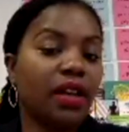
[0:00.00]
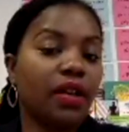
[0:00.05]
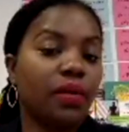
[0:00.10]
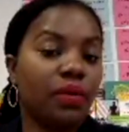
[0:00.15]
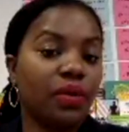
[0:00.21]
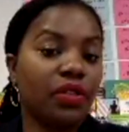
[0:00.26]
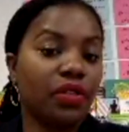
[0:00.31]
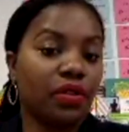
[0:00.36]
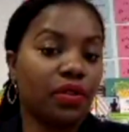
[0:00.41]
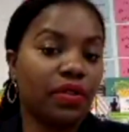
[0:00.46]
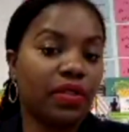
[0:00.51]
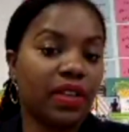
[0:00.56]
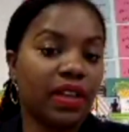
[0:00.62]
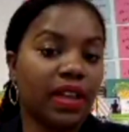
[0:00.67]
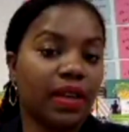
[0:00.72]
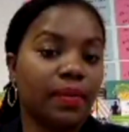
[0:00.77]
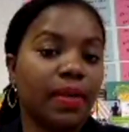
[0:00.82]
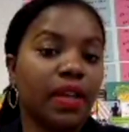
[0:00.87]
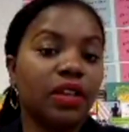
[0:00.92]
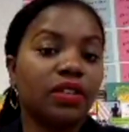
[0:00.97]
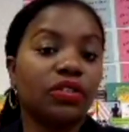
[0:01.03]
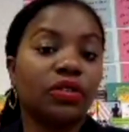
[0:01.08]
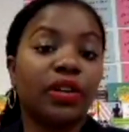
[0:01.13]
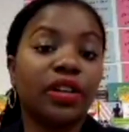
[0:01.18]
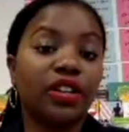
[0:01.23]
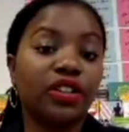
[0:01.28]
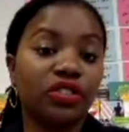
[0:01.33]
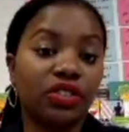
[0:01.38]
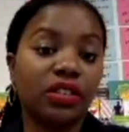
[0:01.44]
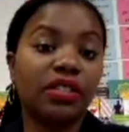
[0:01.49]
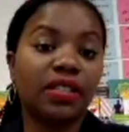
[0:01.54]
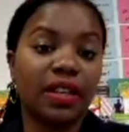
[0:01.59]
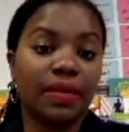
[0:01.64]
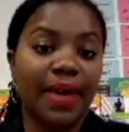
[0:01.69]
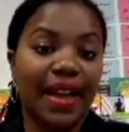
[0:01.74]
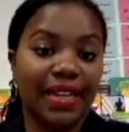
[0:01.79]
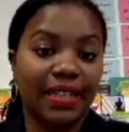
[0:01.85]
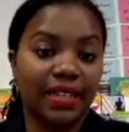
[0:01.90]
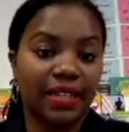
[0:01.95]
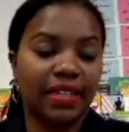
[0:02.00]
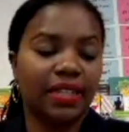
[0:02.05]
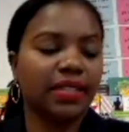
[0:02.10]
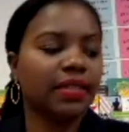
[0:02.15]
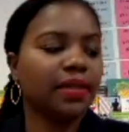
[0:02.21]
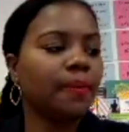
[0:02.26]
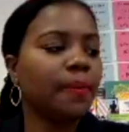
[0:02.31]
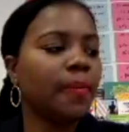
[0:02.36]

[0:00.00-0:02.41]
with your theme. So here are just some ideas.